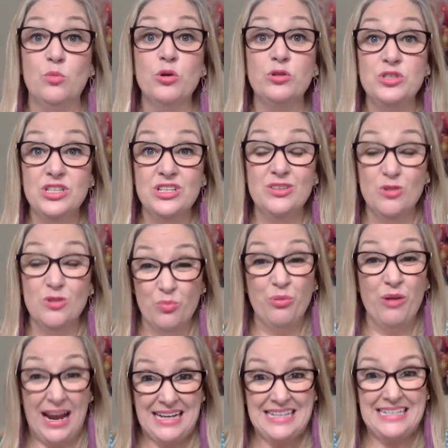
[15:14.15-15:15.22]
What do you
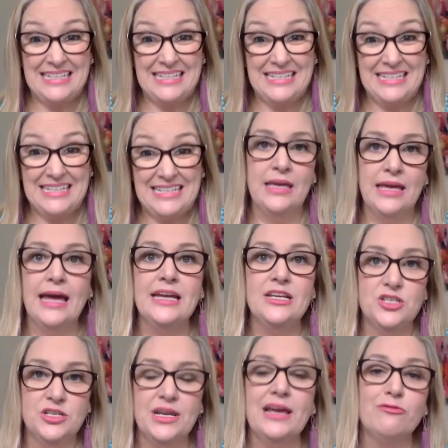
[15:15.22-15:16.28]
practice that you
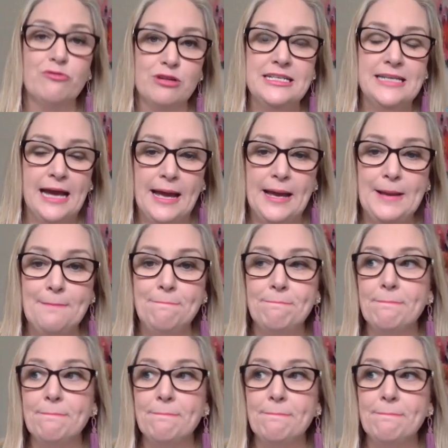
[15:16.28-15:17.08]
engage in every day?